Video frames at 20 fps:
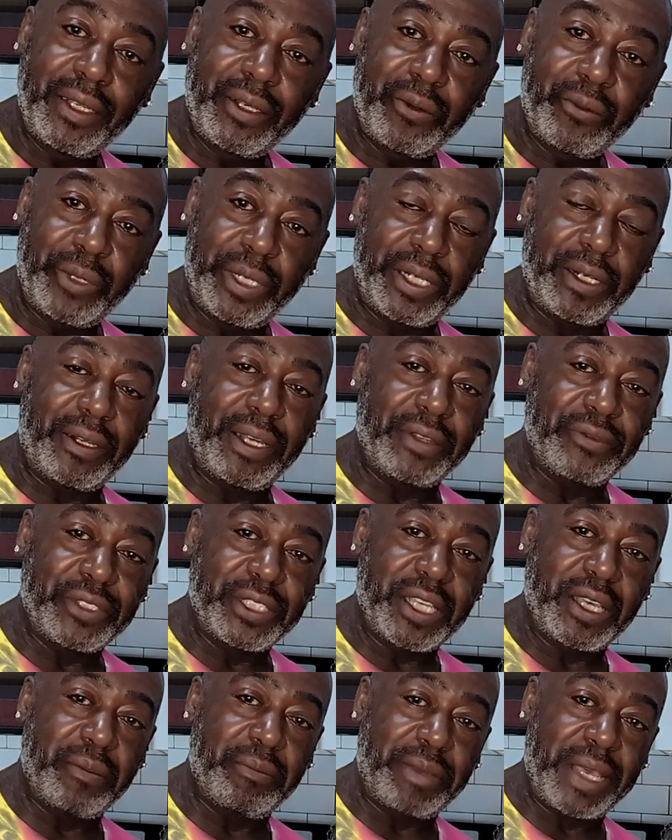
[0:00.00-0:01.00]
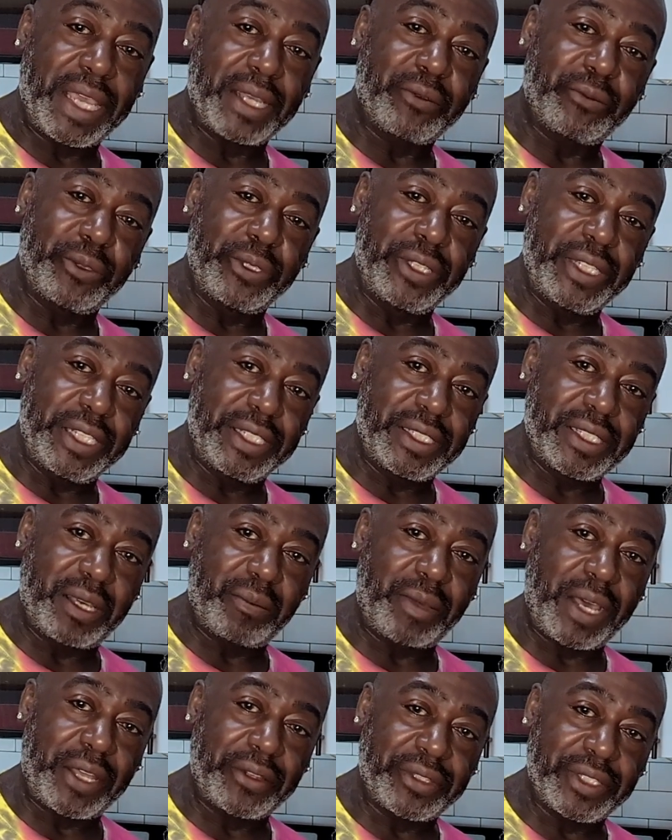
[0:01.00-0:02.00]
We don't have to come back when these
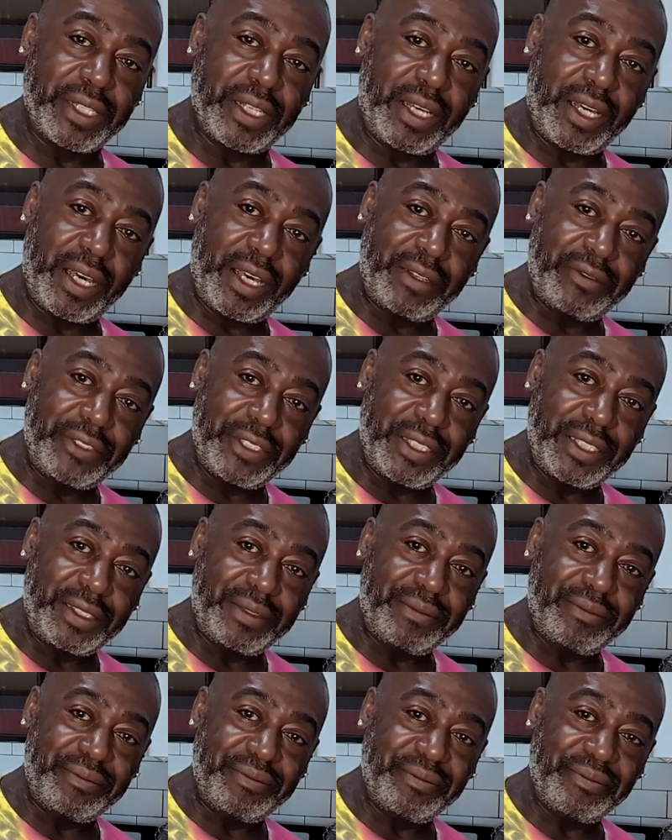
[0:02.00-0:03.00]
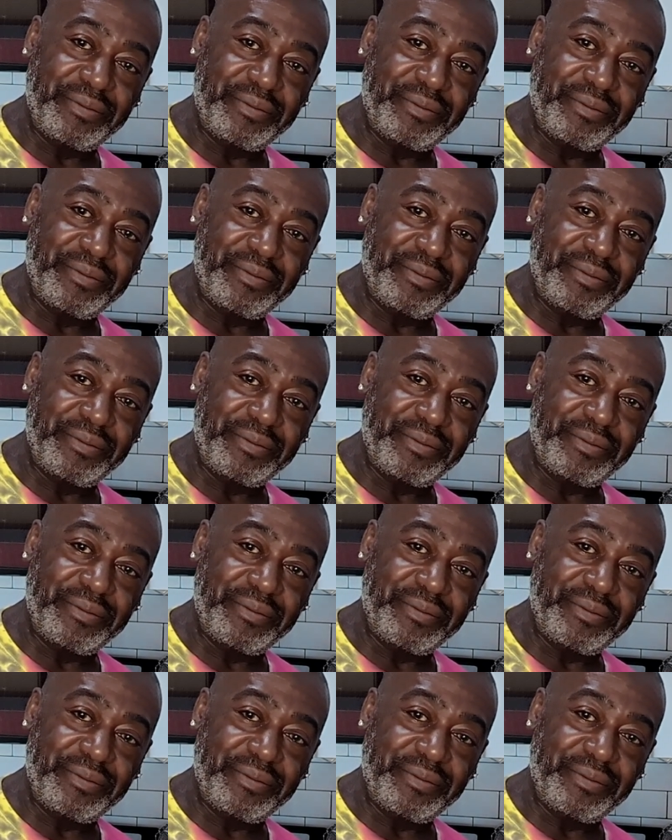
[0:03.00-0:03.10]
come out the oven.